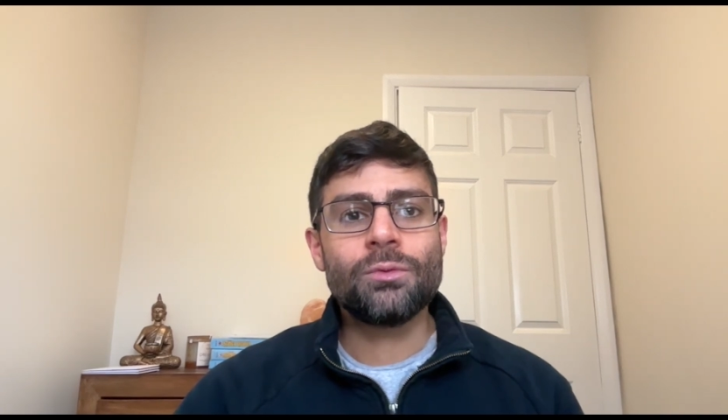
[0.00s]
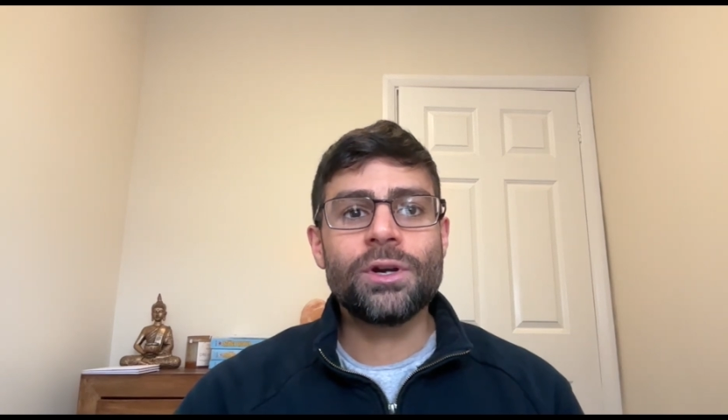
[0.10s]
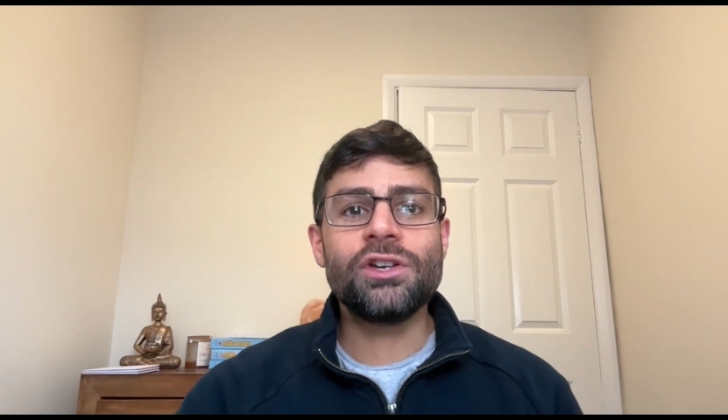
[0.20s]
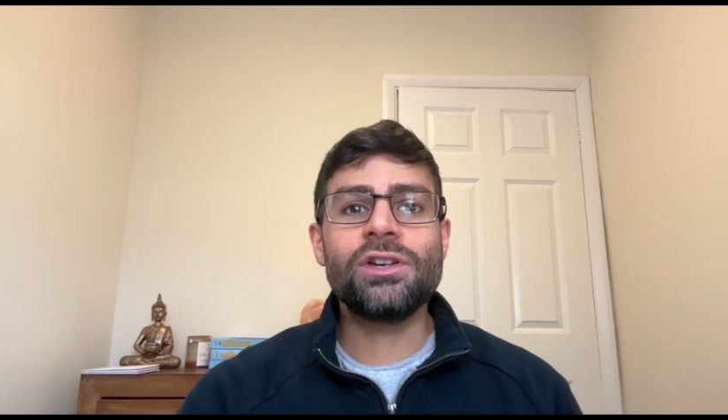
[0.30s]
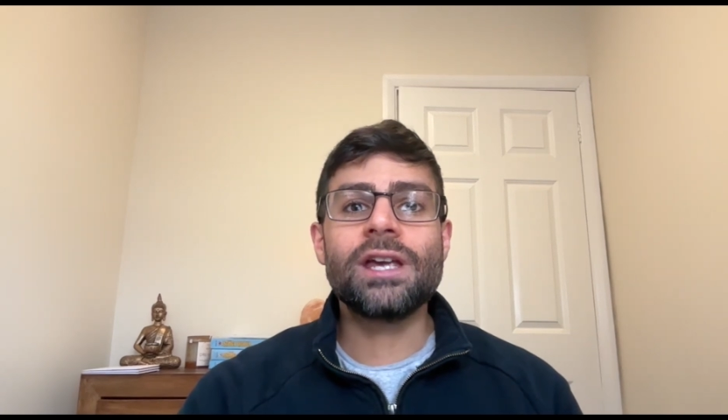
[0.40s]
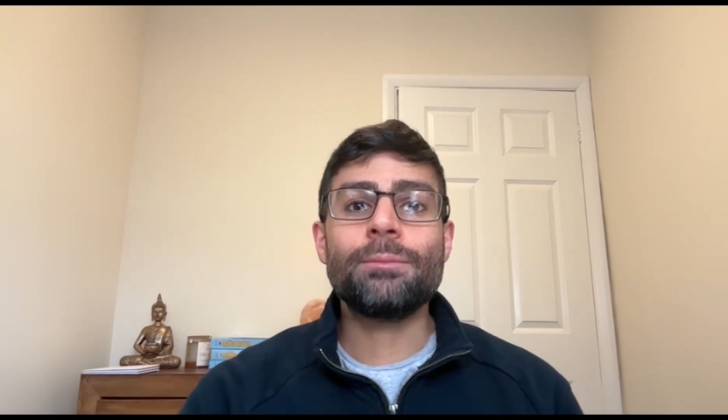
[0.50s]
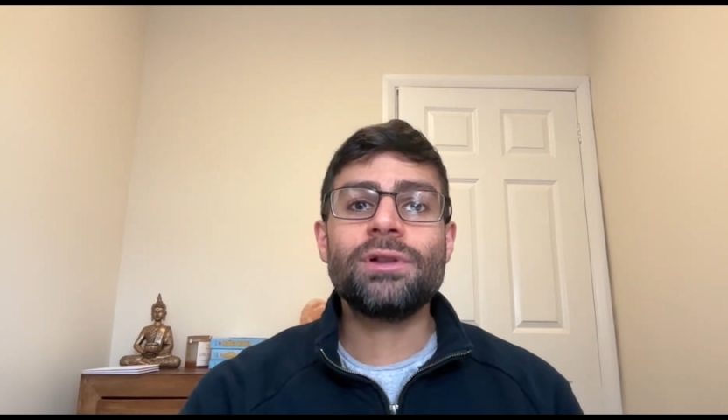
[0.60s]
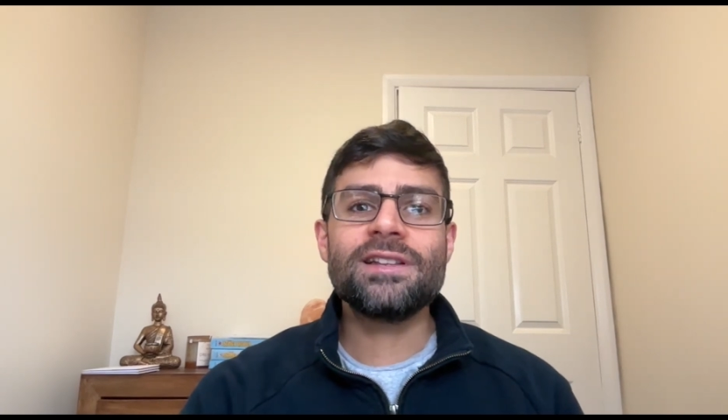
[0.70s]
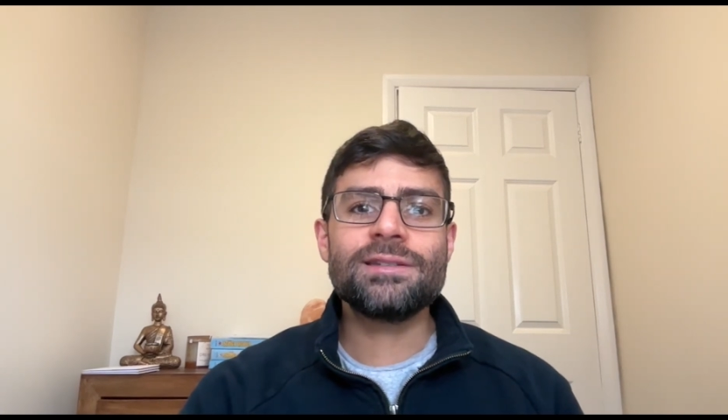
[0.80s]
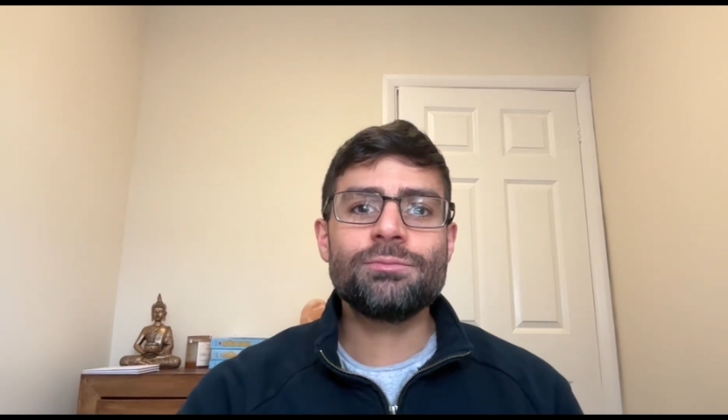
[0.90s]
where you can
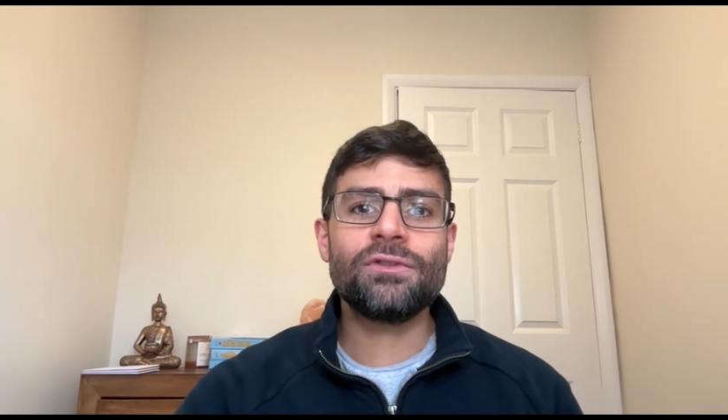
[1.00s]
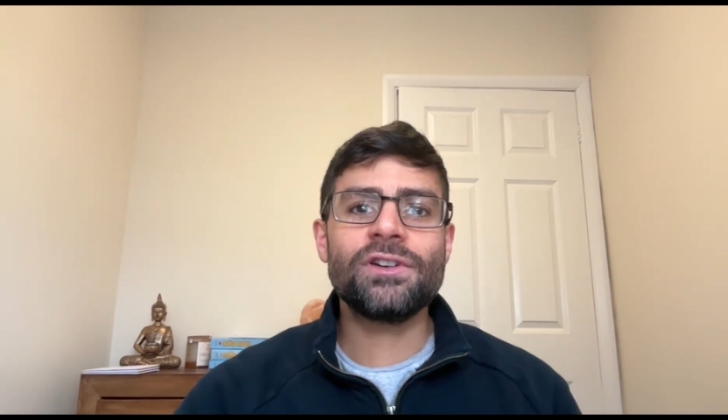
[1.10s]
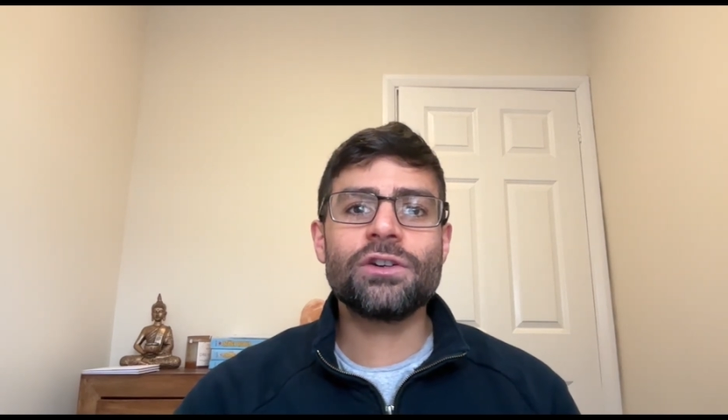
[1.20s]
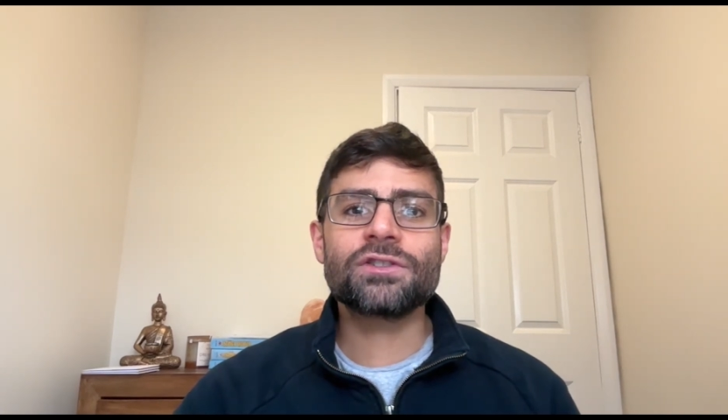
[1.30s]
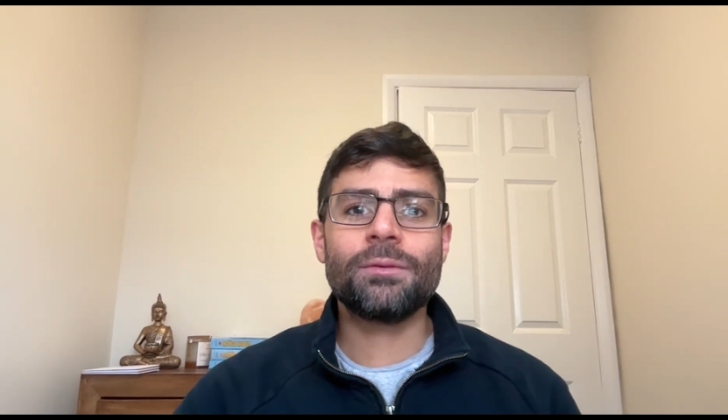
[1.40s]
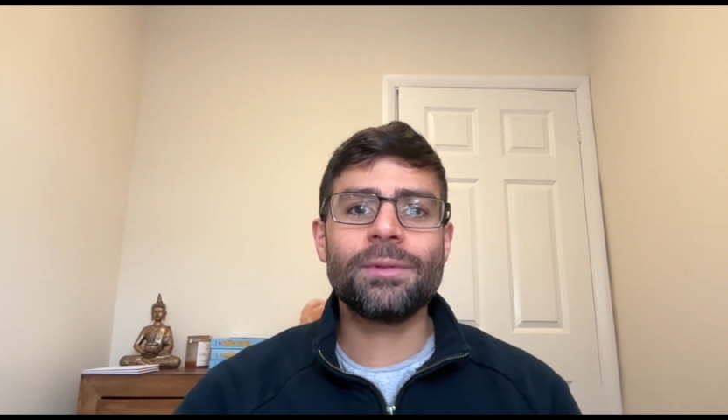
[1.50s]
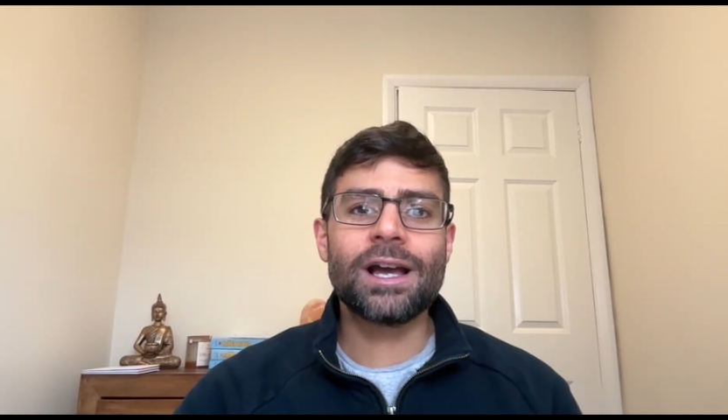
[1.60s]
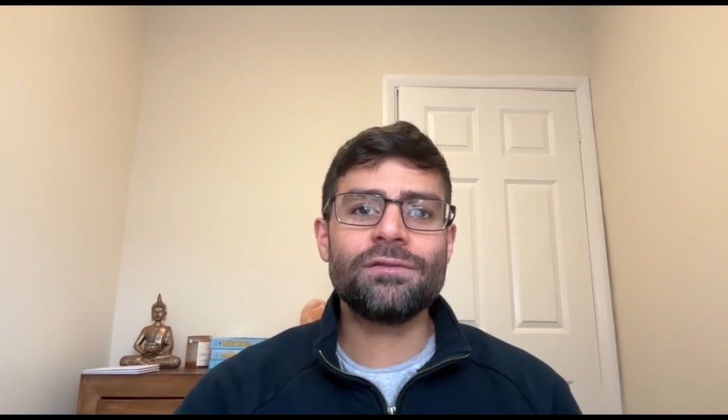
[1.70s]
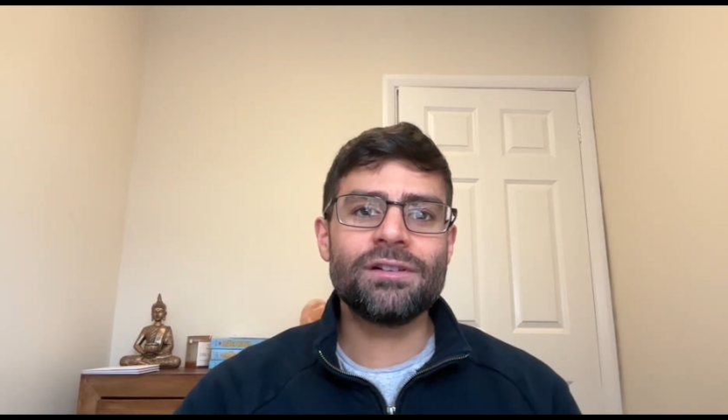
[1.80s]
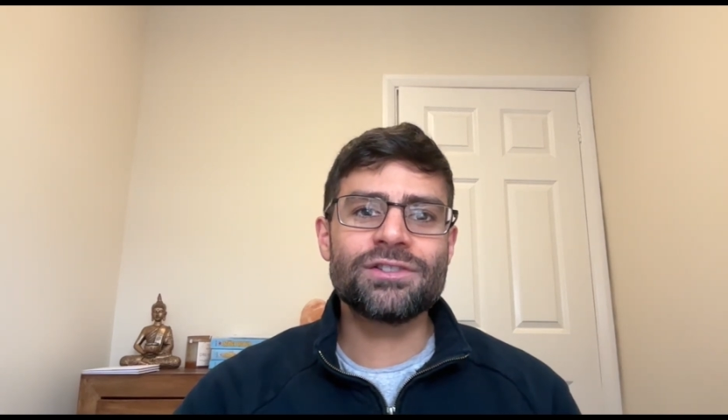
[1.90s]
get plenty more videos
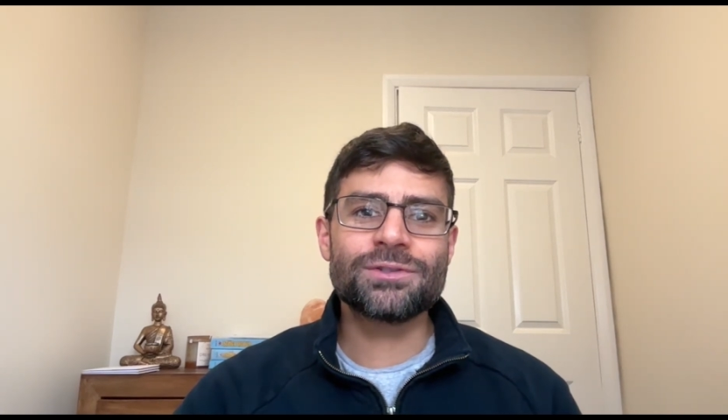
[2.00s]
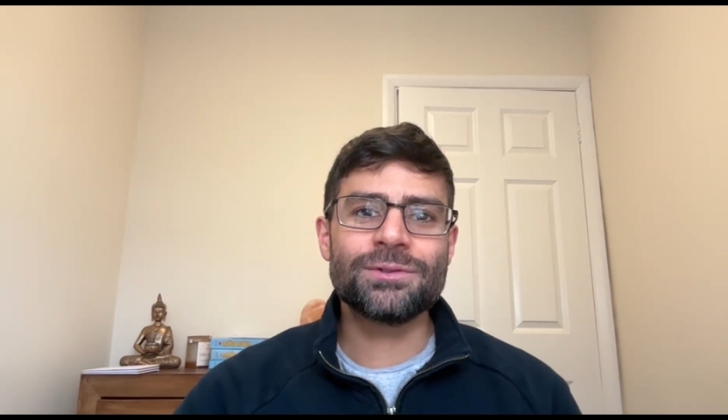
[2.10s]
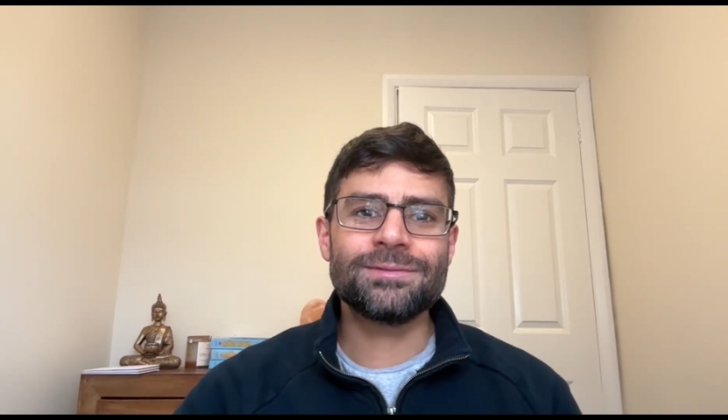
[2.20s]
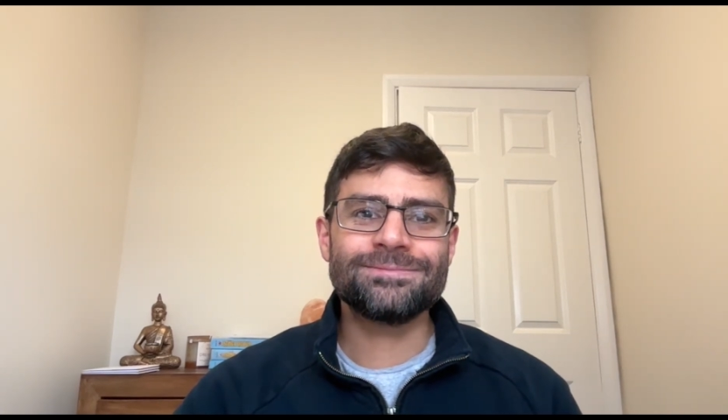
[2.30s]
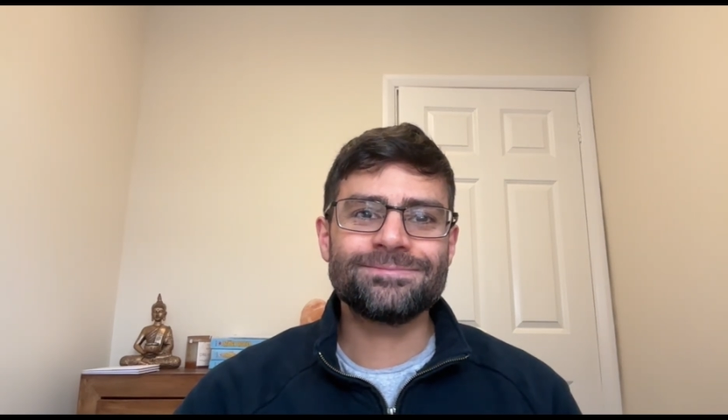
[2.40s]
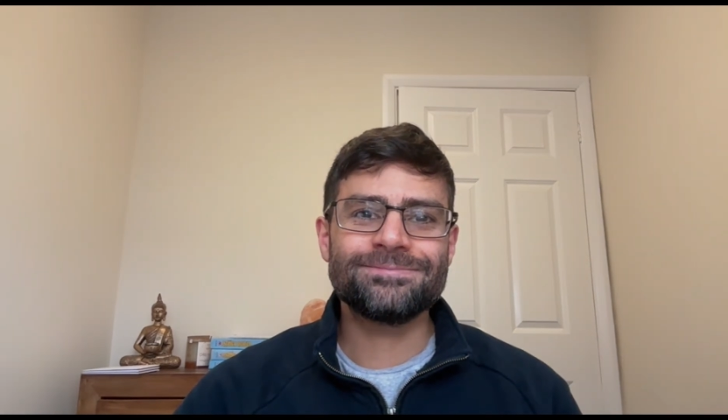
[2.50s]
coming out very soon.